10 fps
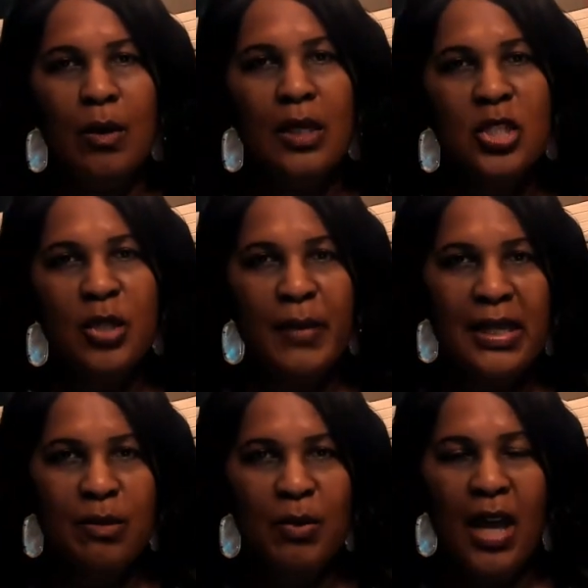She made
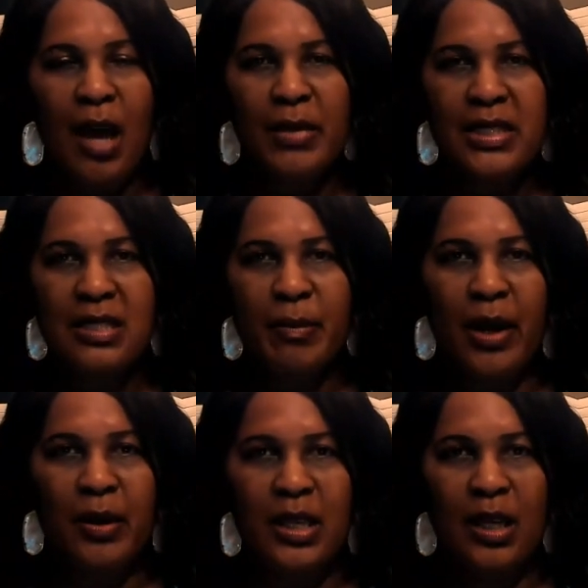some comments
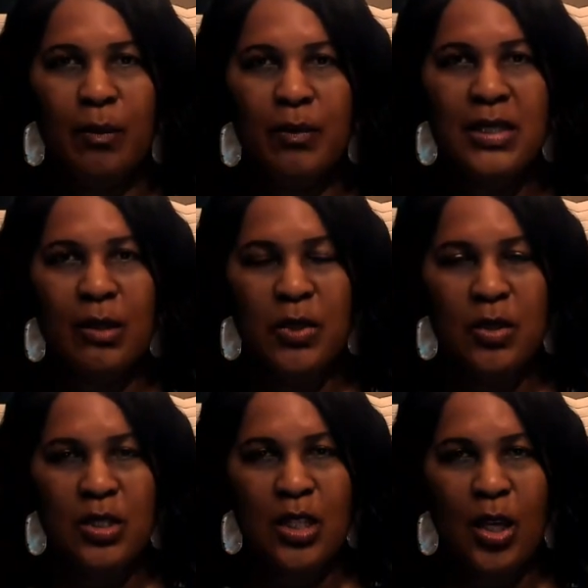about him some
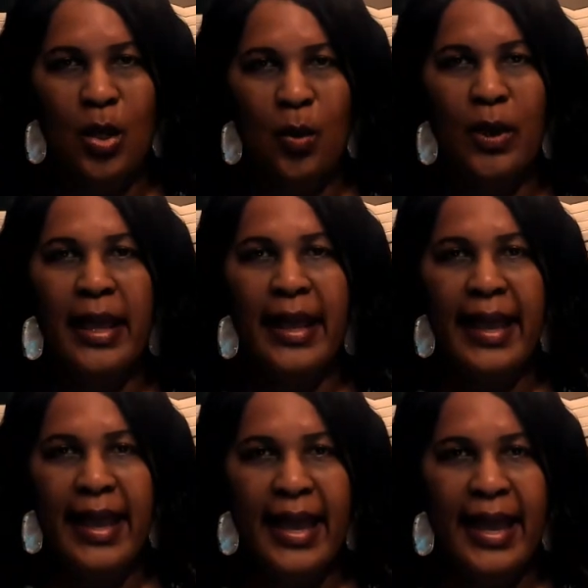years ago
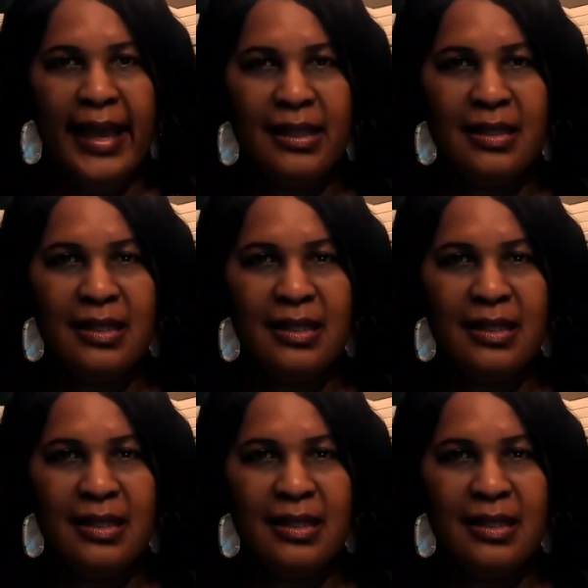and